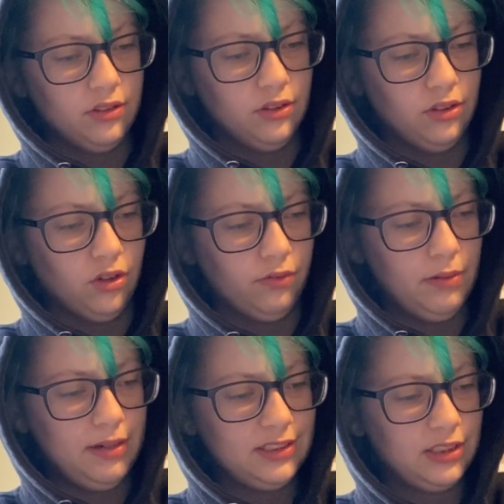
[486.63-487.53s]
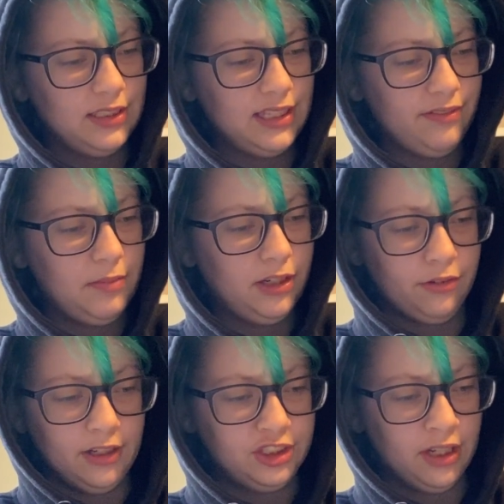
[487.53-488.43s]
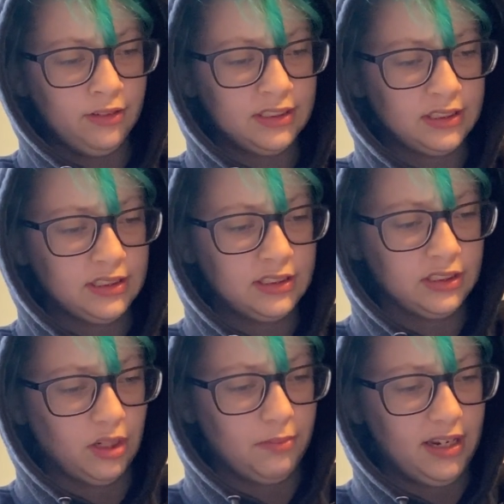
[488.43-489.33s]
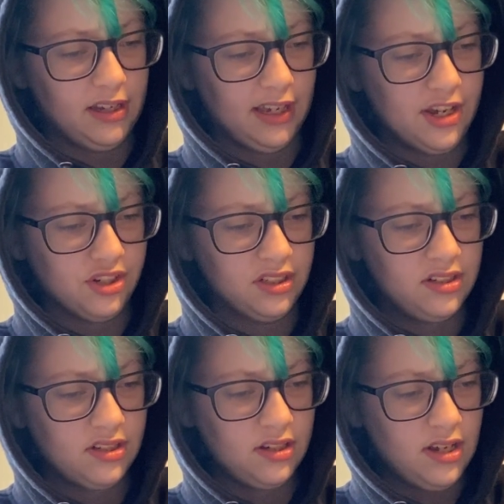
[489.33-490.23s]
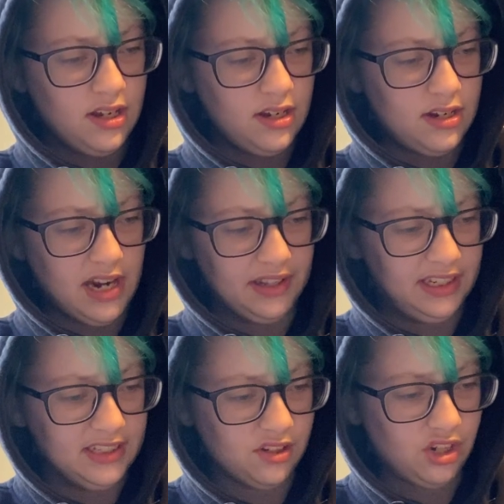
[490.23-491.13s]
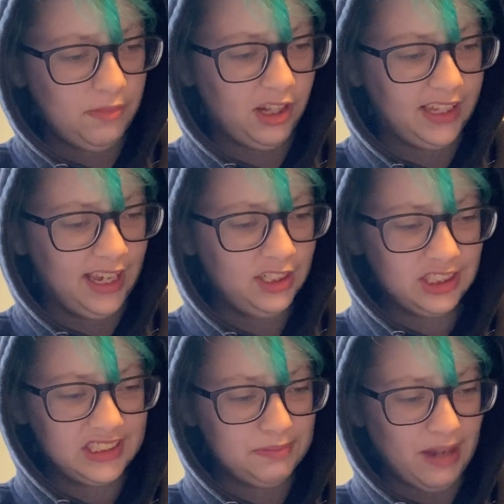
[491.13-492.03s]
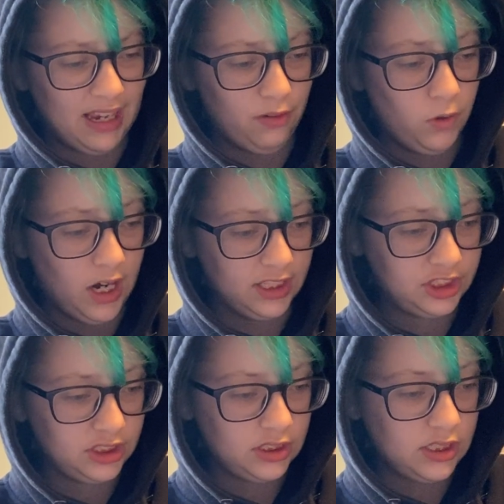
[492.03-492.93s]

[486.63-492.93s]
Lord Windmaster has given me generous assistance on many occasions. Now that he's in trouble, I can't just sit back and watch.